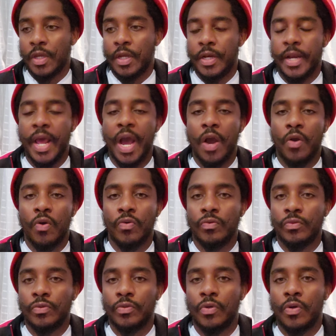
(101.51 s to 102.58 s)
Now
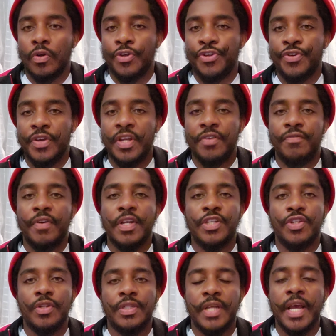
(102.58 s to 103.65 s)
you invest
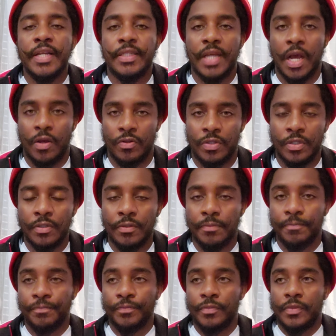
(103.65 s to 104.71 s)
your 10,000,
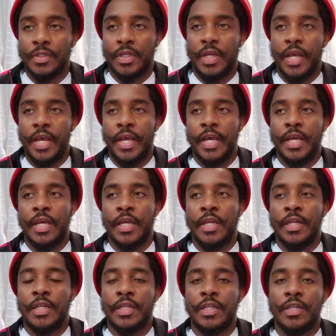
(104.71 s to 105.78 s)

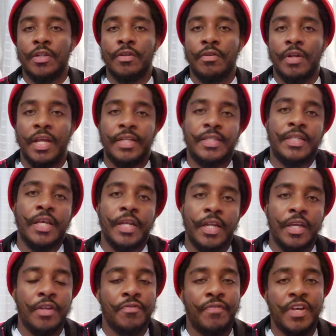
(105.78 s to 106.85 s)
and let's say the
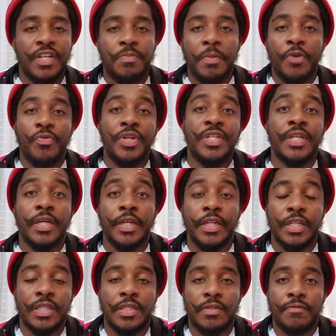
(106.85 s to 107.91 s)
investment return
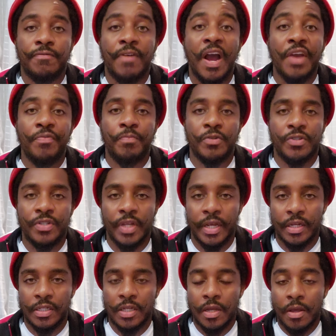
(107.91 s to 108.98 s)
is
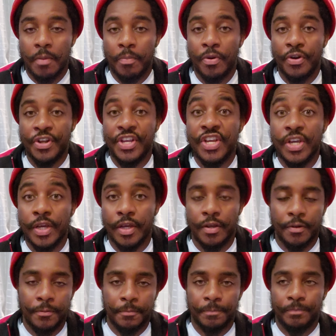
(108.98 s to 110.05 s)
5% per year.
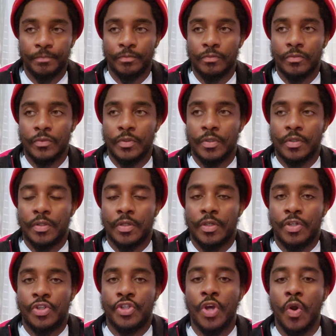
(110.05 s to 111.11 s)

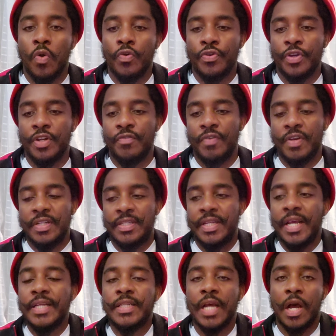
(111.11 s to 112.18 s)
So you invest
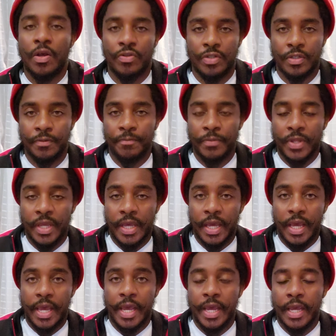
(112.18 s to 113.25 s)
10,000,
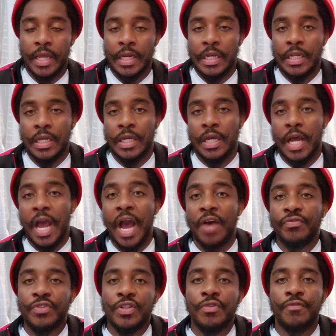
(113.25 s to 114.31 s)
and
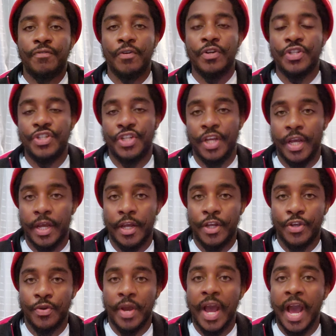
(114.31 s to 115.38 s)
after the first year
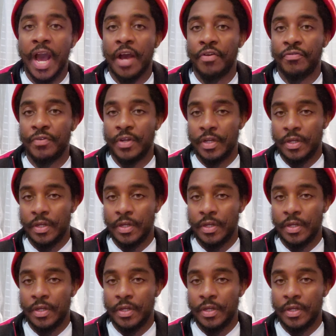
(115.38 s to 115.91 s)
you have